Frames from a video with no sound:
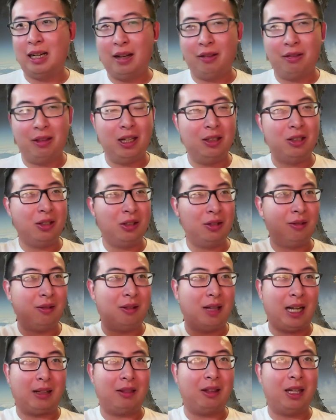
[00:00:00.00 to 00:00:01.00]
they just
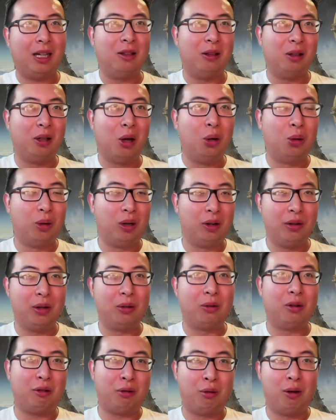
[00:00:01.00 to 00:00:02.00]
like they lower the
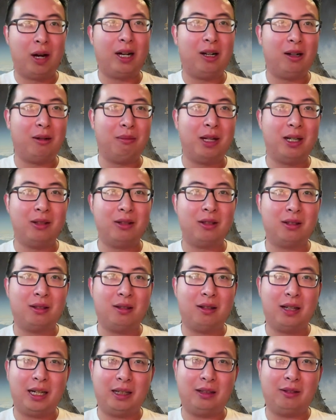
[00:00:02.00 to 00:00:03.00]
requirements,
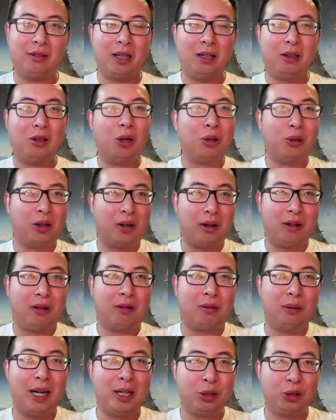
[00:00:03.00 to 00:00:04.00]
like they lower the
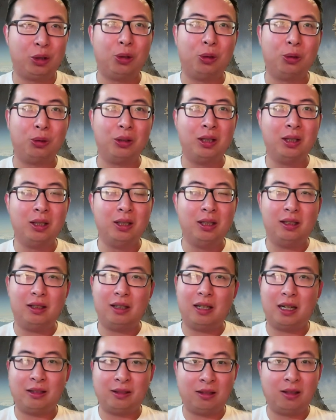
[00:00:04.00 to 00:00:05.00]
threshold
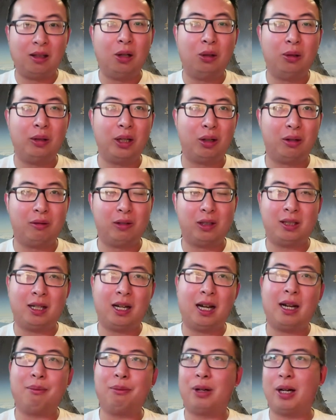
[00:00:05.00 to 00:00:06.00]
slowly over
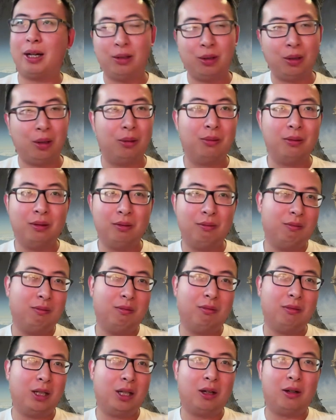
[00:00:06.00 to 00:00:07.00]
time, right? So,
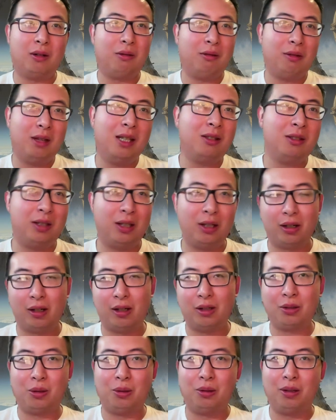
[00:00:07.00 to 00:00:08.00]
you know, this
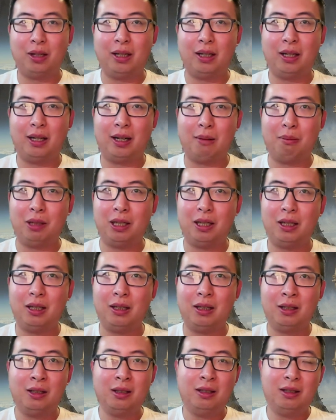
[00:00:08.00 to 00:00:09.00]
year it's only going to
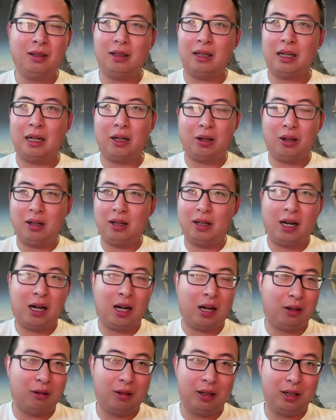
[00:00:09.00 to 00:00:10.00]
be
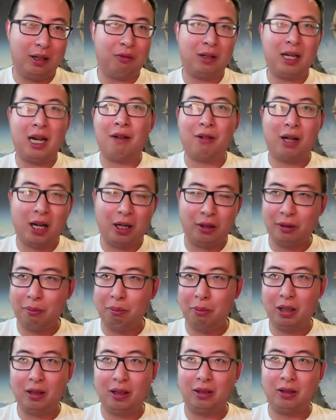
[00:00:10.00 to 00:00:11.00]
100 if you have $100
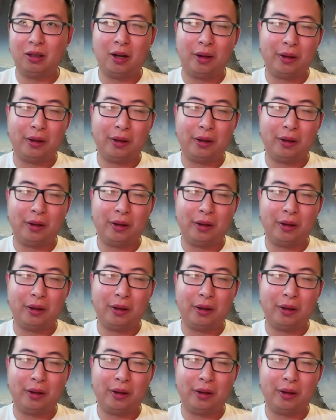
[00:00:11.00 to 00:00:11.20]
million.